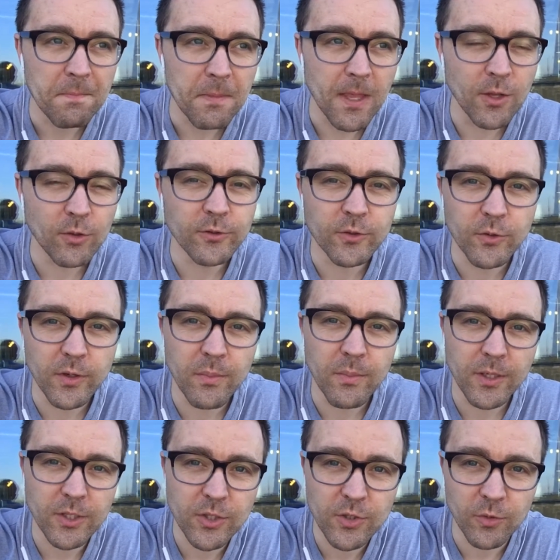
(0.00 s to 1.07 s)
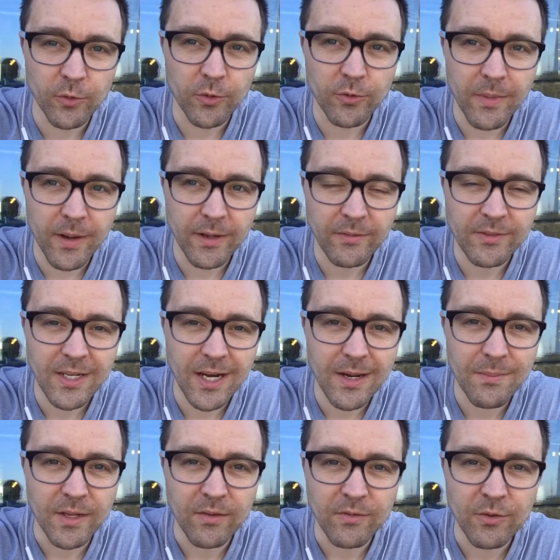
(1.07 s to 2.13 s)
and you'll do it in a much shorter amount of
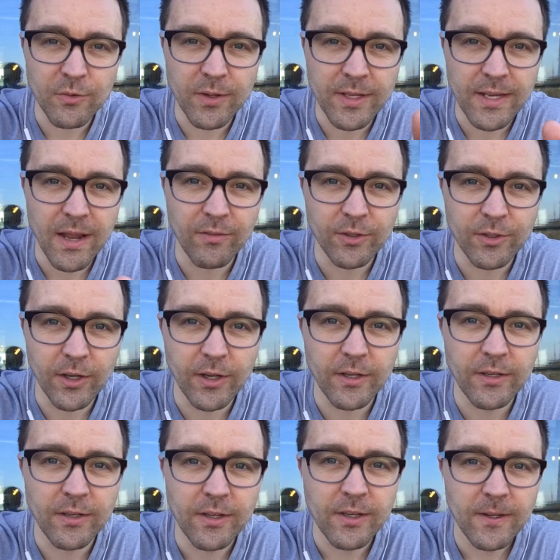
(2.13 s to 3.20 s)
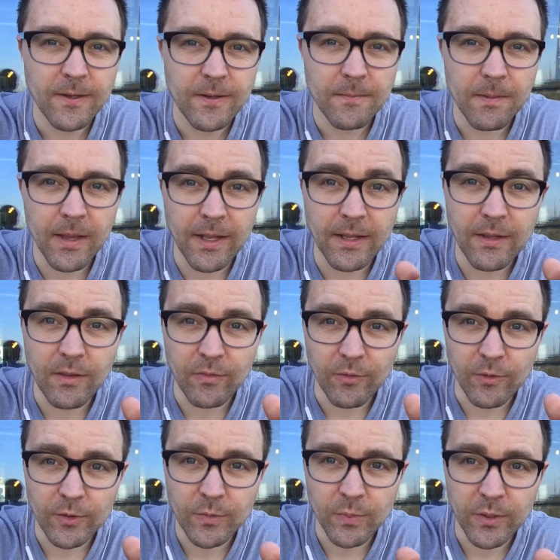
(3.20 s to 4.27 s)
time than if you had never done it in the
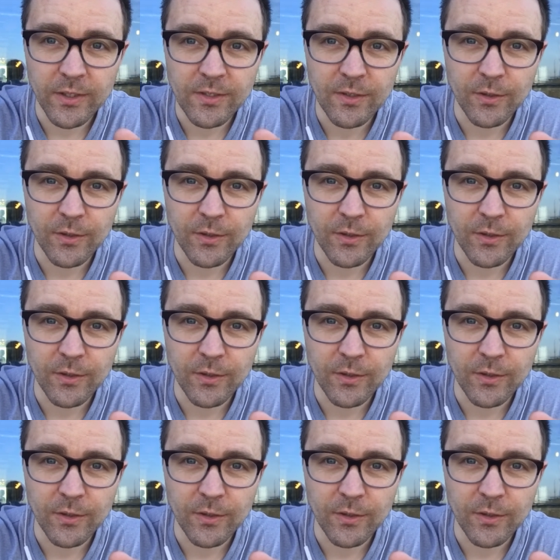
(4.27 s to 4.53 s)
first place.